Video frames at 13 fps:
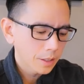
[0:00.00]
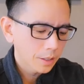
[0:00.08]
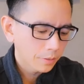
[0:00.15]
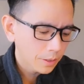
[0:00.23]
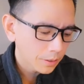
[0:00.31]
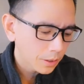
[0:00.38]

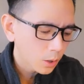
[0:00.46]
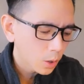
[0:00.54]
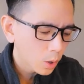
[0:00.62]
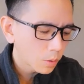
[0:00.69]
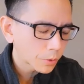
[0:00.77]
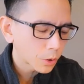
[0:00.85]
I think
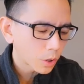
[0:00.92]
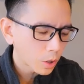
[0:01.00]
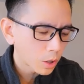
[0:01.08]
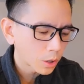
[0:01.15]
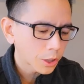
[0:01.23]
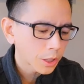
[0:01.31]
the
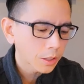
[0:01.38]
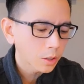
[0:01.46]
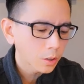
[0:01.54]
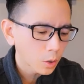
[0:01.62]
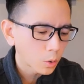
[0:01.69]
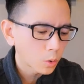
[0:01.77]

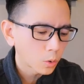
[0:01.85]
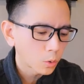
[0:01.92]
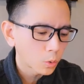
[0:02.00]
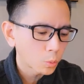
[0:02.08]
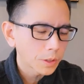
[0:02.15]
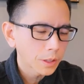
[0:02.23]
overarching goal